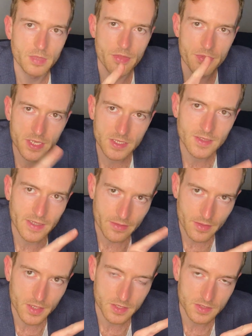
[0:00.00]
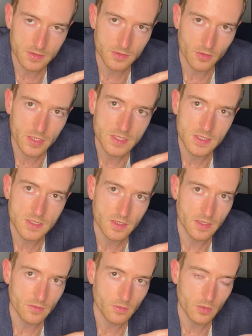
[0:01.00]
but things like this, crises
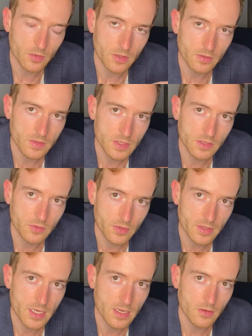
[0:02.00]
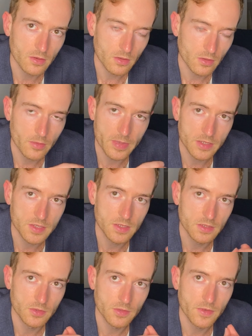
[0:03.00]
like what we're dealing with now or about to
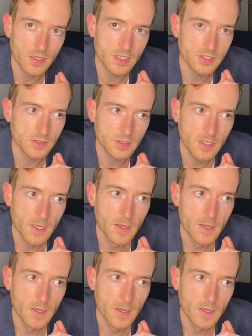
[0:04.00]
deal with financially,